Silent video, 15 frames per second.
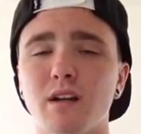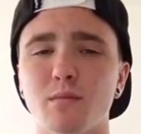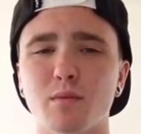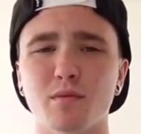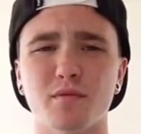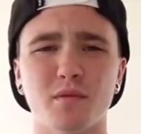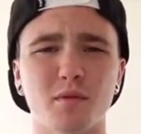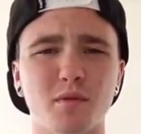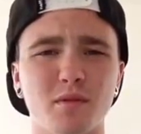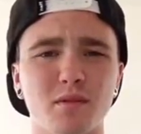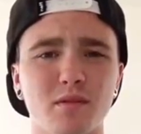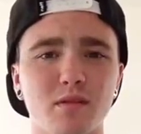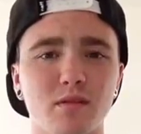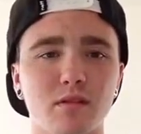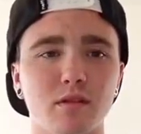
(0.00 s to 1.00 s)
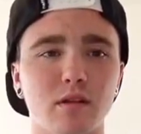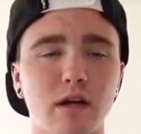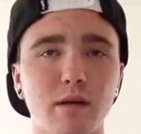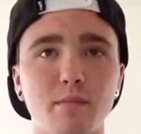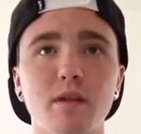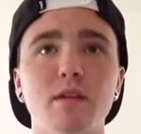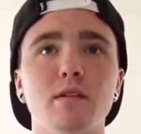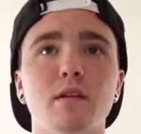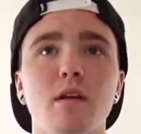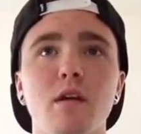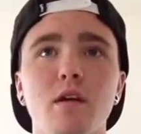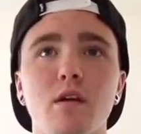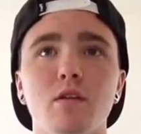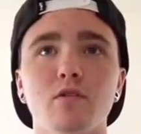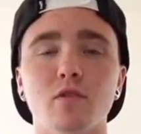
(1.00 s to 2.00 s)
of before,
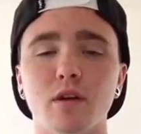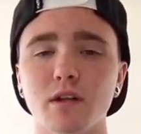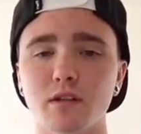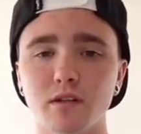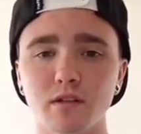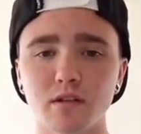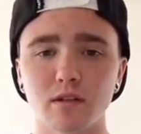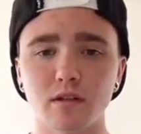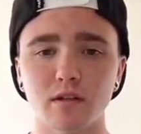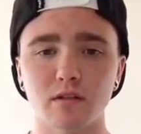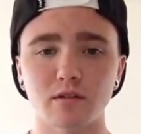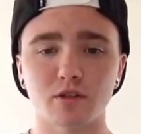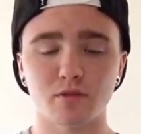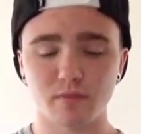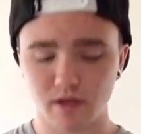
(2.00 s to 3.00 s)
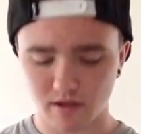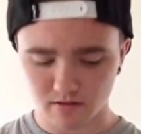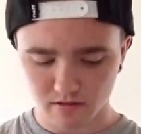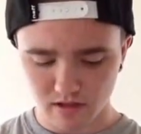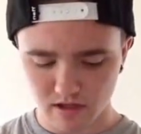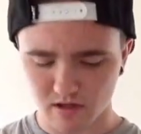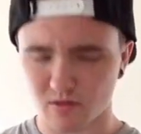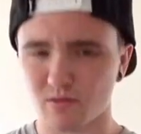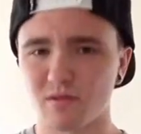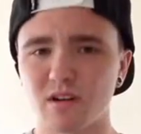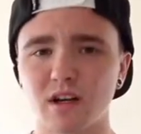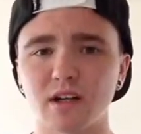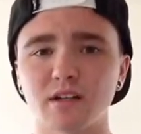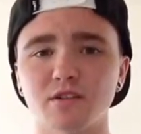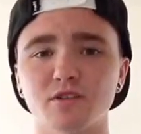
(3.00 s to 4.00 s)
so I did
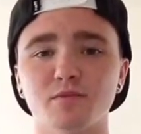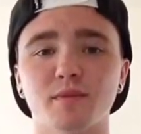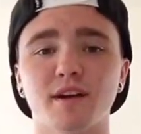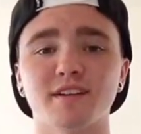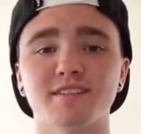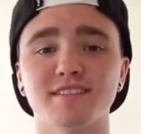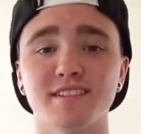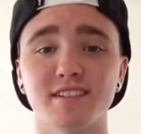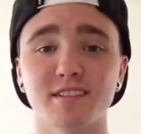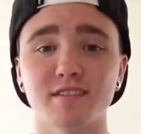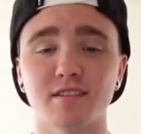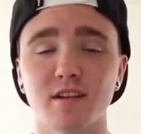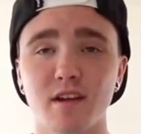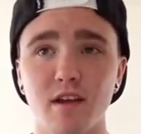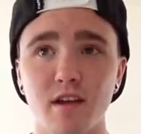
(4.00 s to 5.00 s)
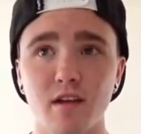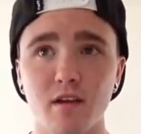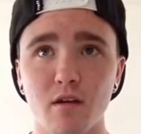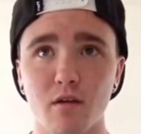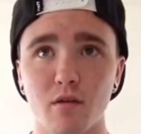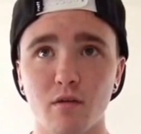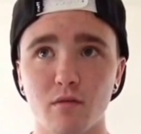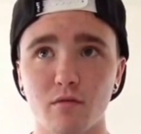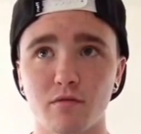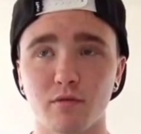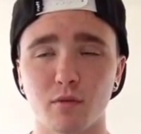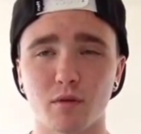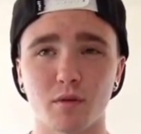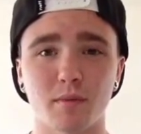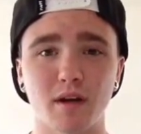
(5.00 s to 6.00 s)
gymnastics
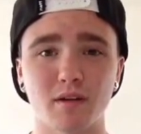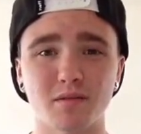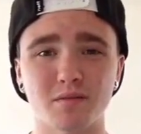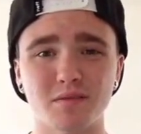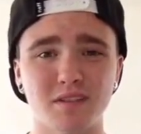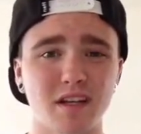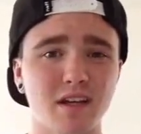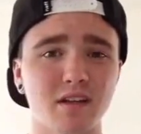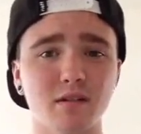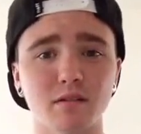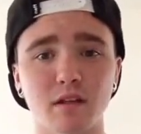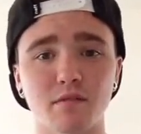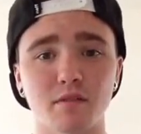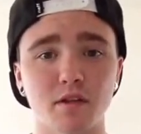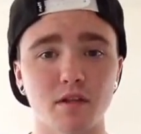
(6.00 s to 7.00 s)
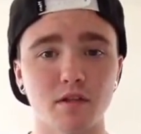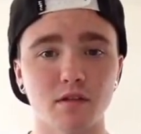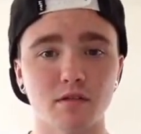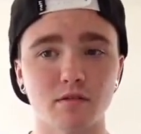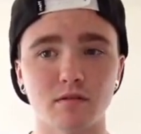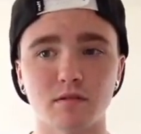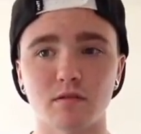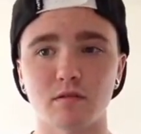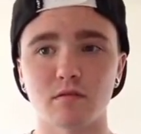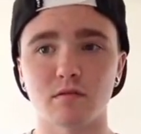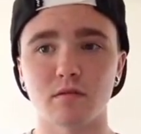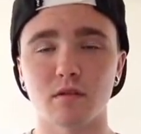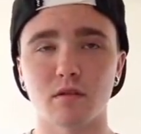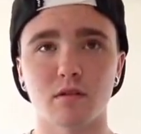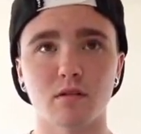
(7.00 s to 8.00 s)
for about 10, 11 years,
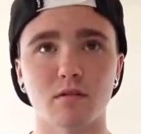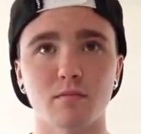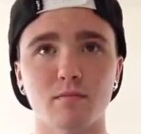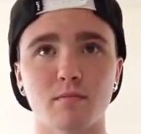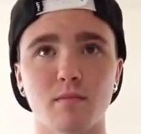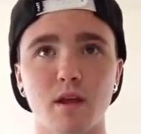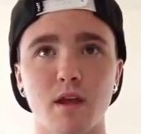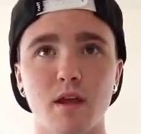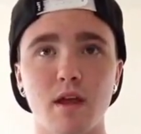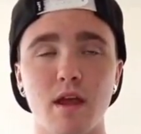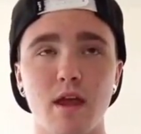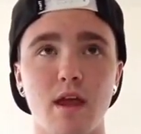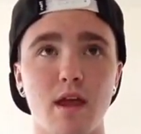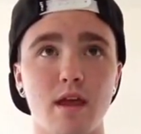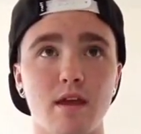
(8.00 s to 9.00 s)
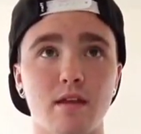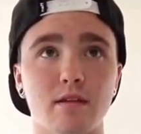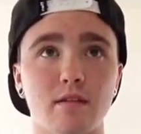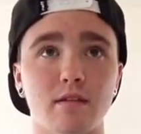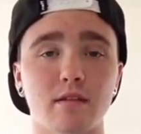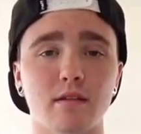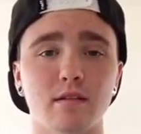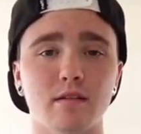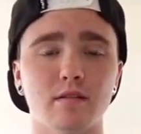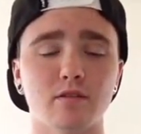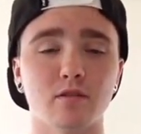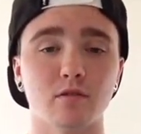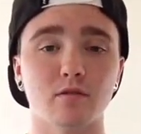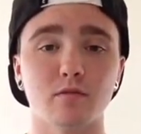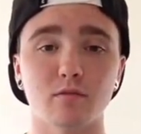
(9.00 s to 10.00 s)
and
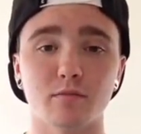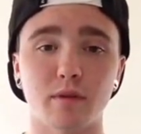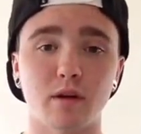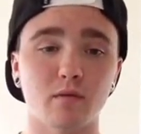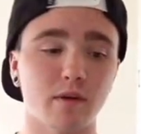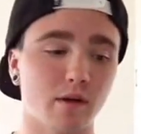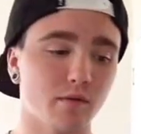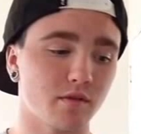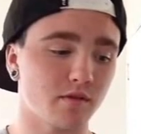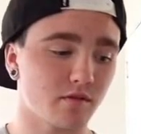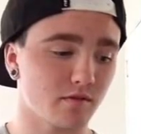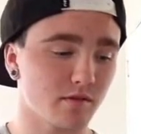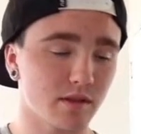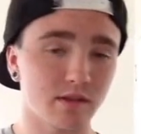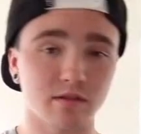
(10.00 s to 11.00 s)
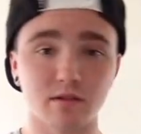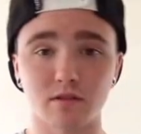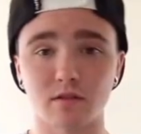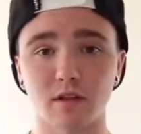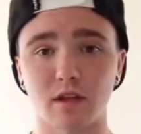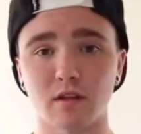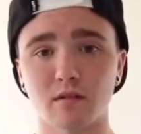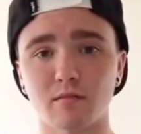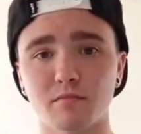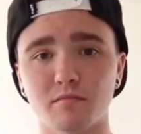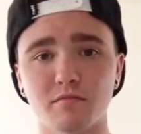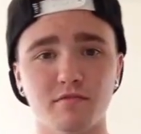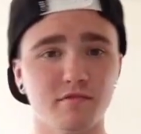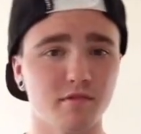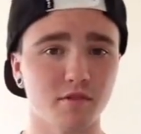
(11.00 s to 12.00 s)
so about when I was 3 to like
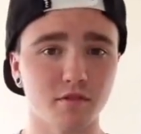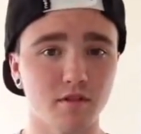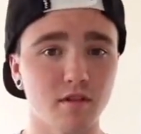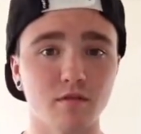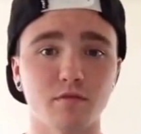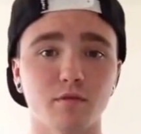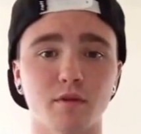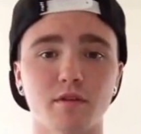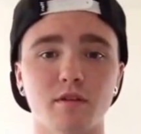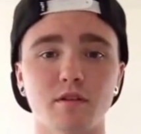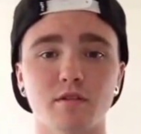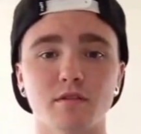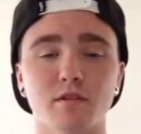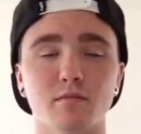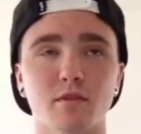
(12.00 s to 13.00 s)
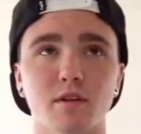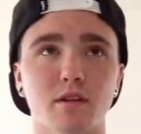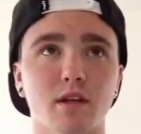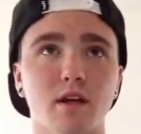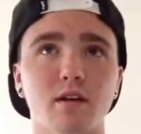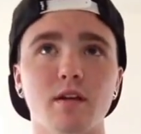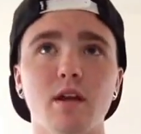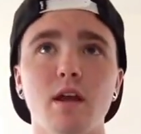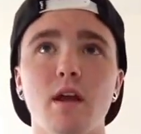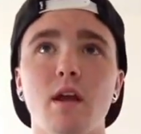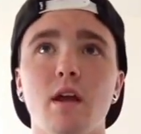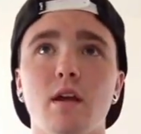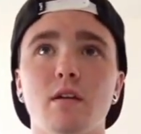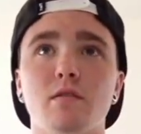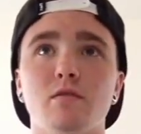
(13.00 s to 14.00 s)
13, 14 or something like that.
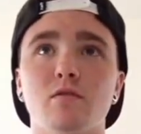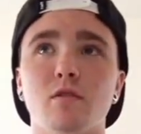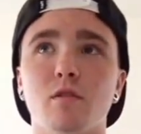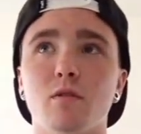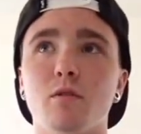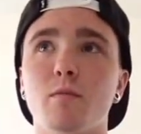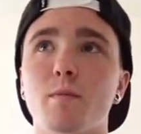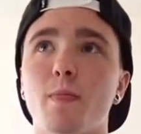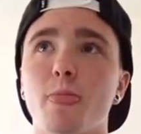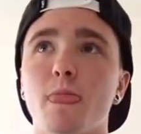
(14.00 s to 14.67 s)
And so,